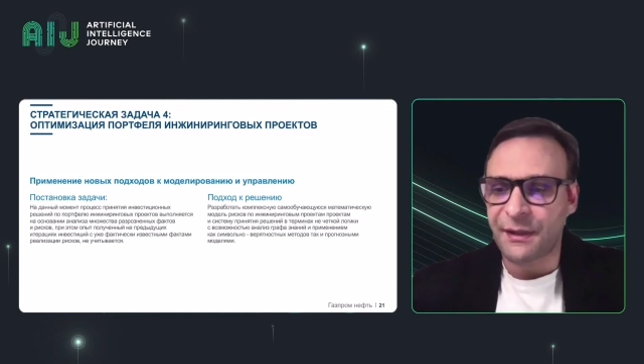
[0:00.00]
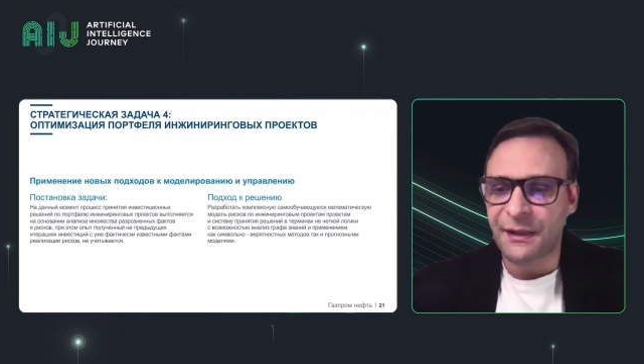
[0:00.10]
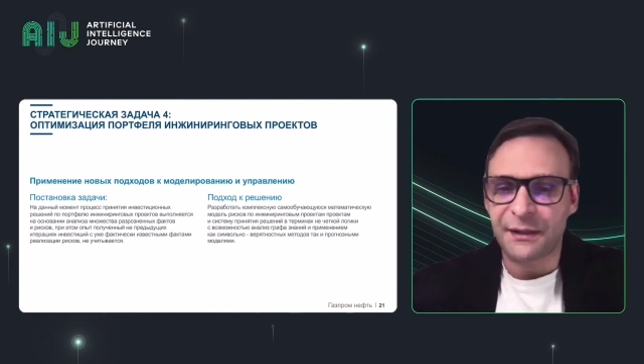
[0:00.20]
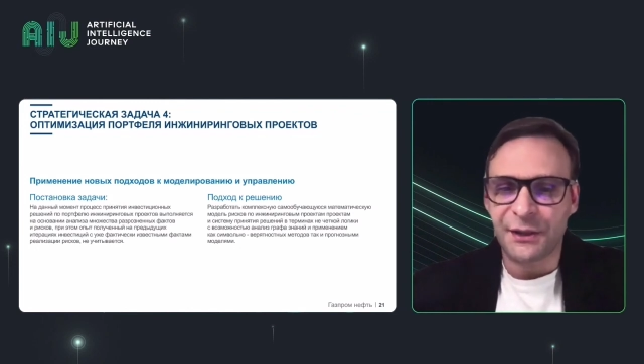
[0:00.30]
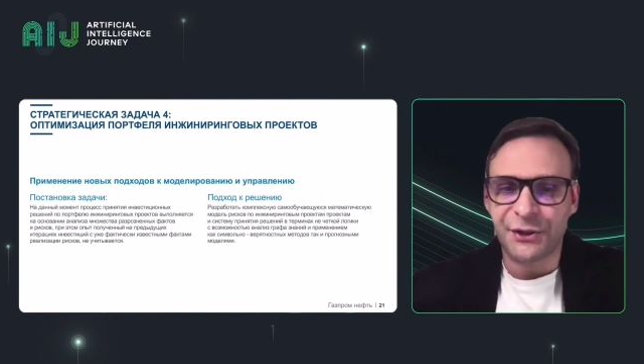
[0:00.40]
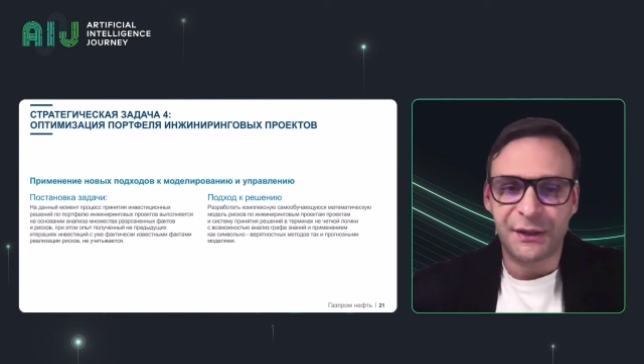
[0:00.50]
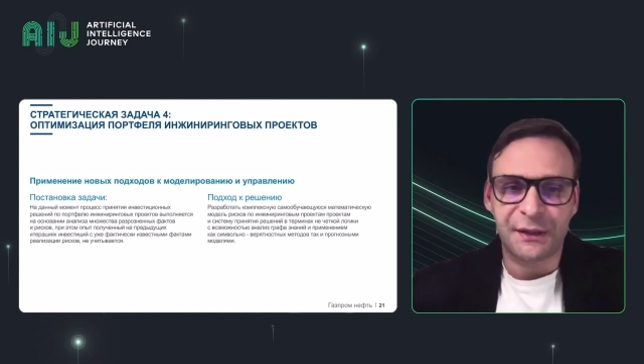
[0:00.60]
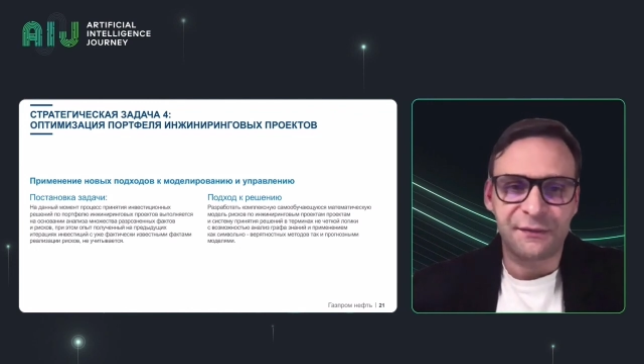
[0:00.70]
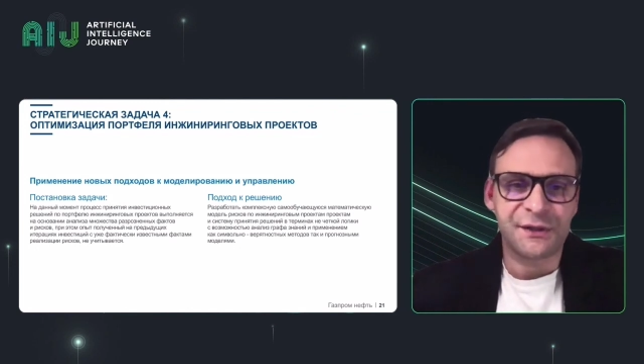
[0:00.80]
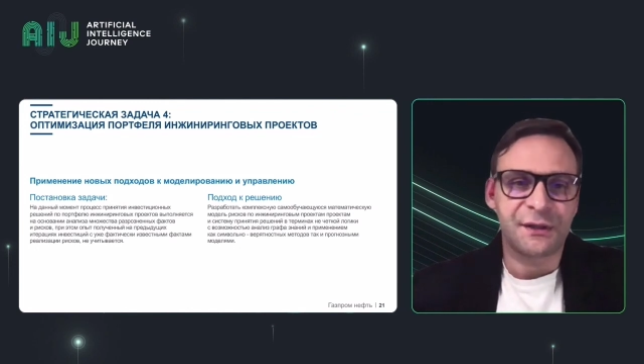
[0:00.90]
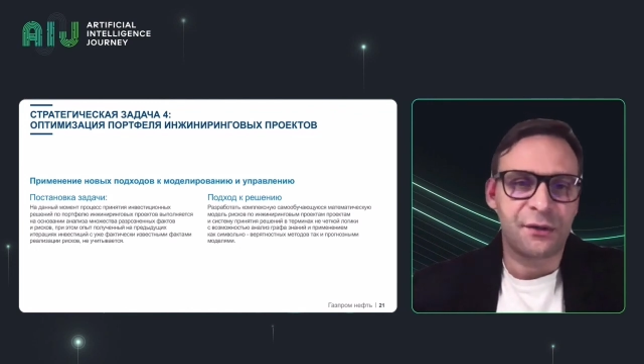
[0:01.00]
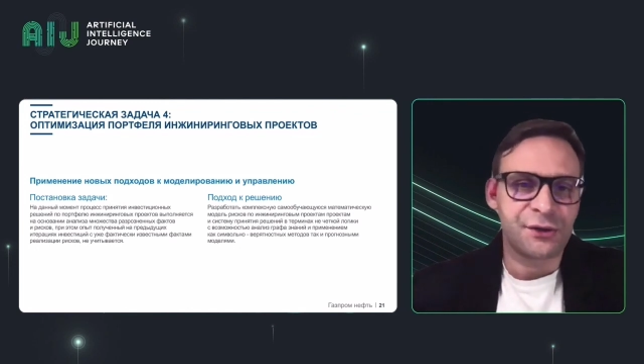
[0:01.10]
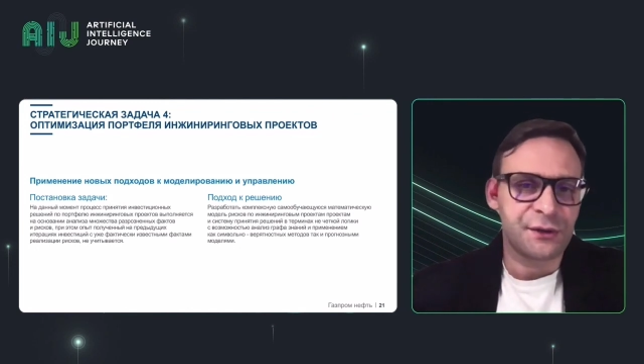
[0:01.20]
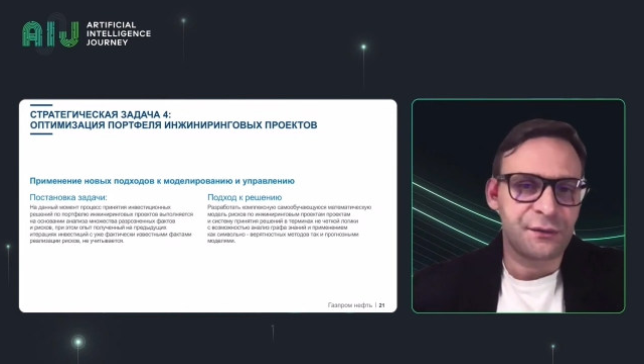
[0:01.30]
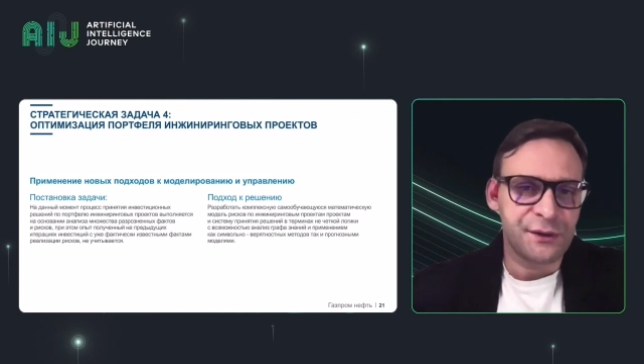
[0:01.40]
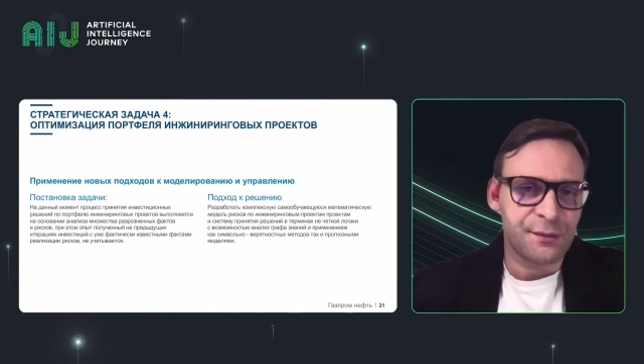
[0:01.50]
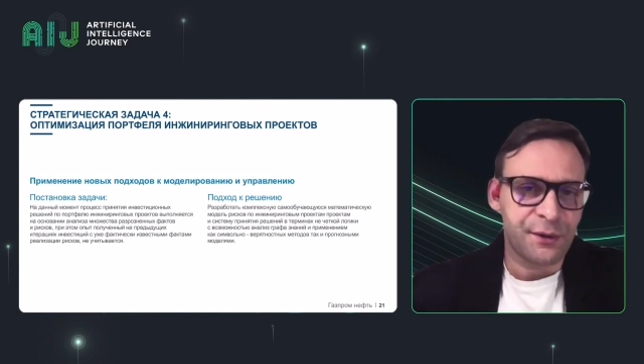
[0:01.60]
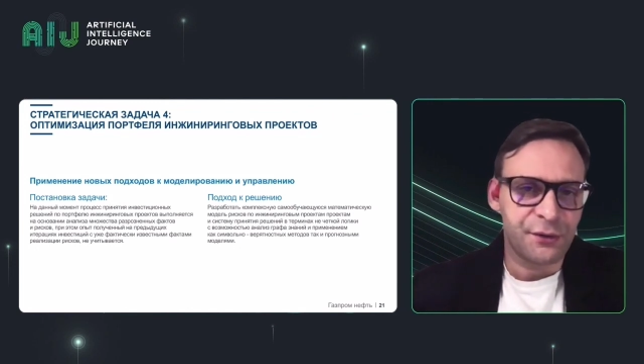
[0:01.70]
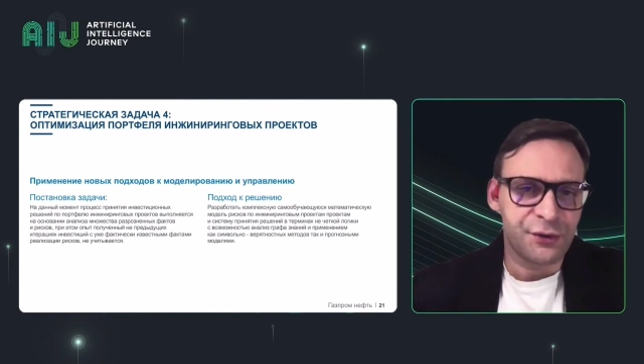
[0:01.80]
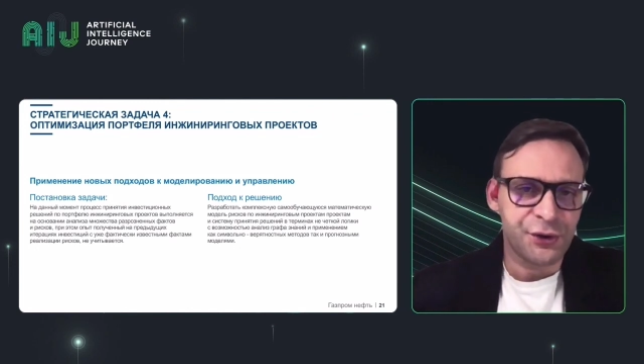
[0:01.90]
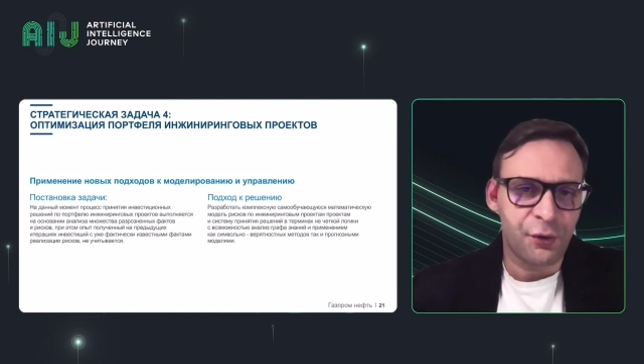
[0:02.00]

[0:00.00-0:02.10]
especially in the beginning of the year, we'll have to